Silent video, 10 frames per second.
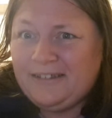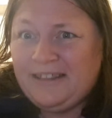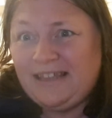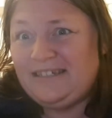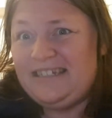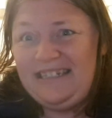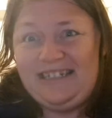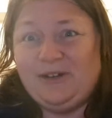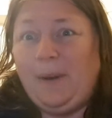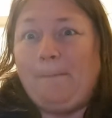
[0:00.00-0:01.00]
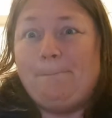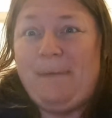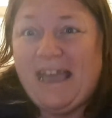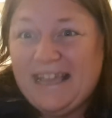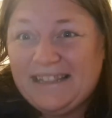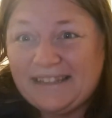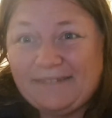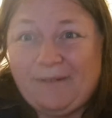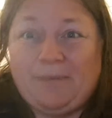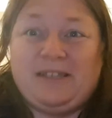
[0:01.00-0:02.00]
They took pittance
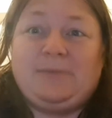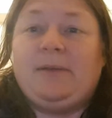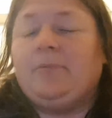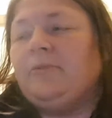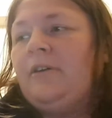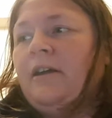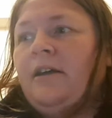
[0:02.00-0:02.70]
from these people.